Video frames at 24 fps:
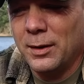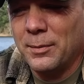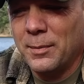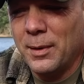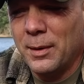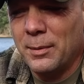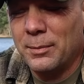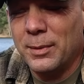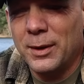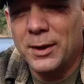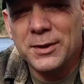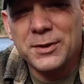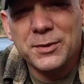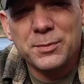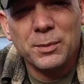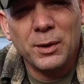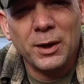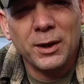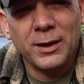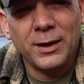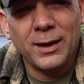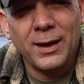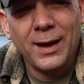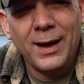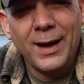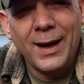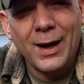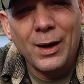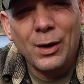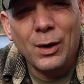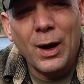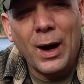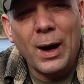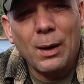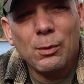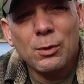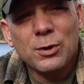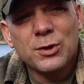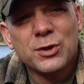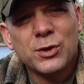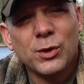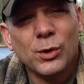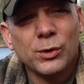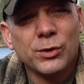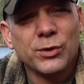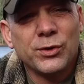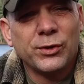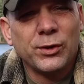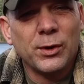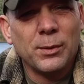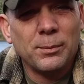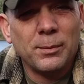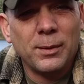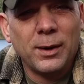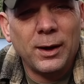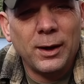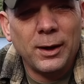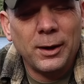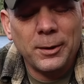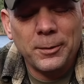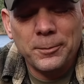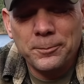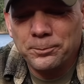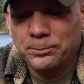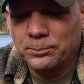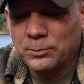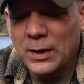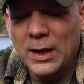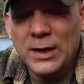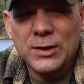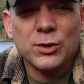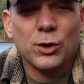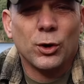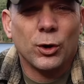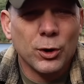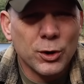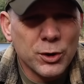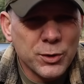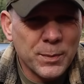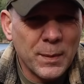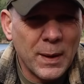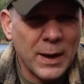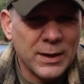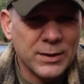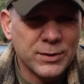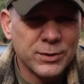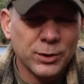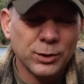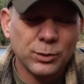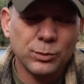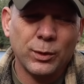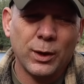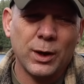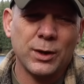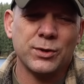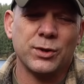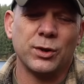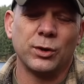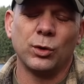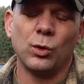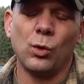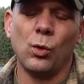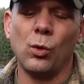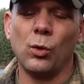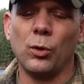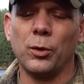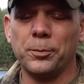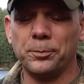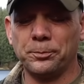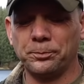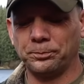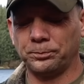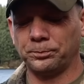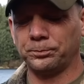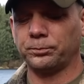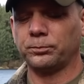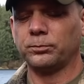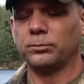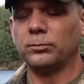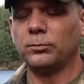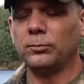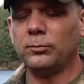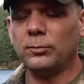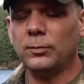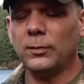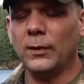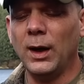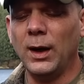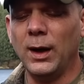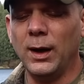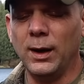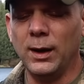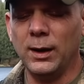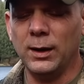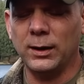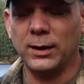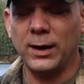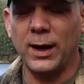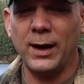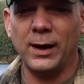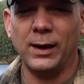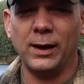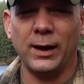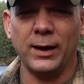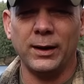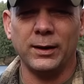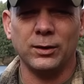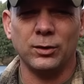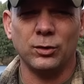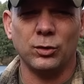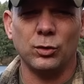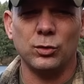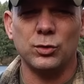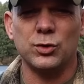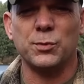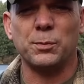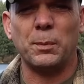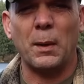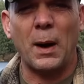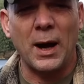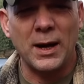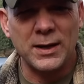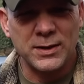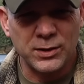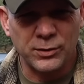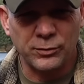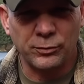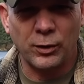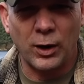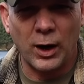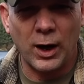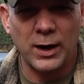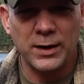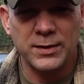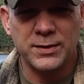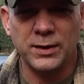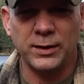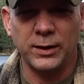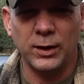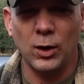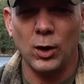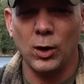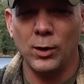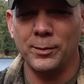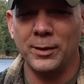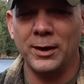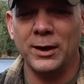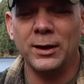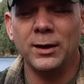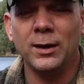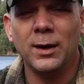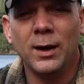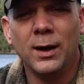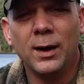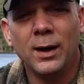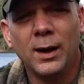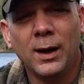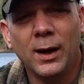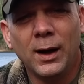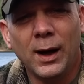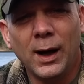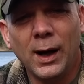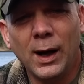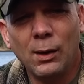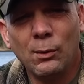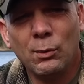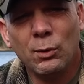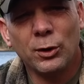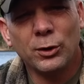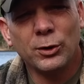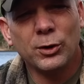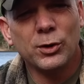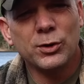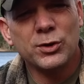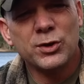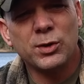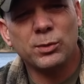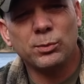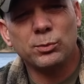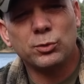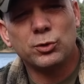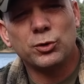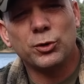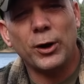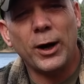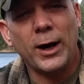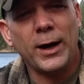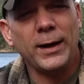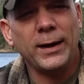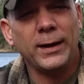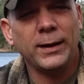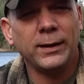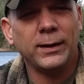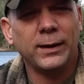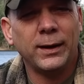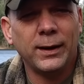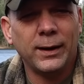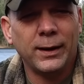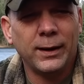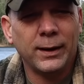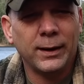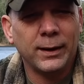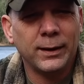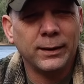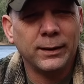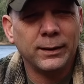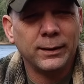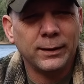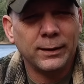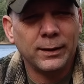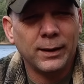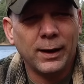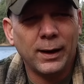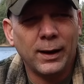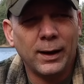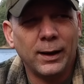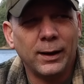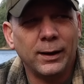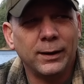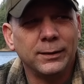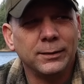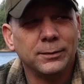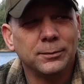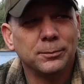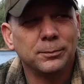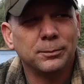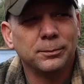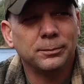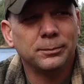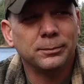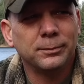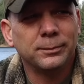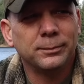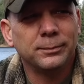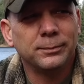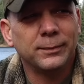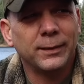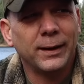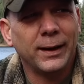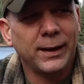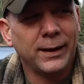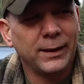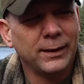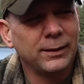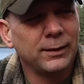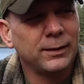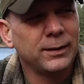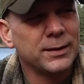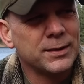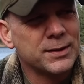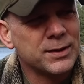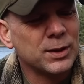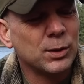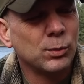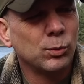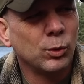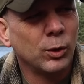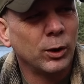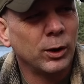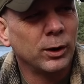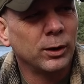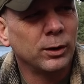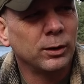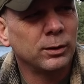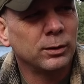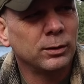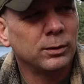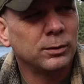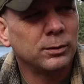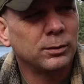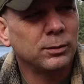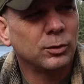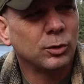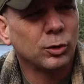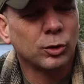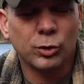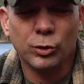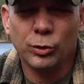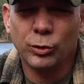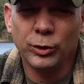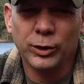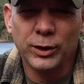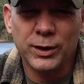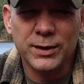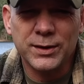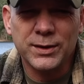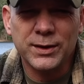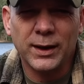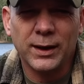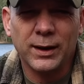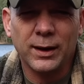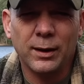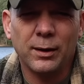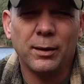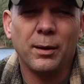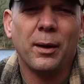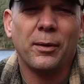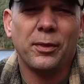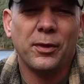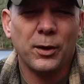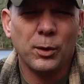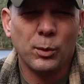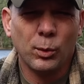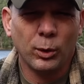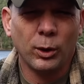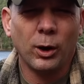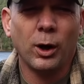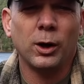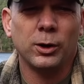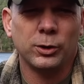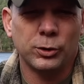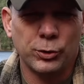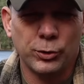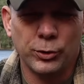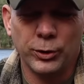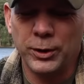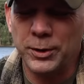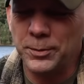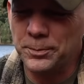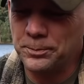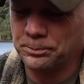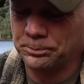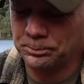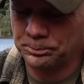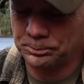at my buds, but I was doing some uh, as a HRST master when I was in the Corps, uh, kind of like spies and fries in the Army. Uh, we were doing some training in uh, Italy somewhere, or Greece. I, I, think we were on Crete.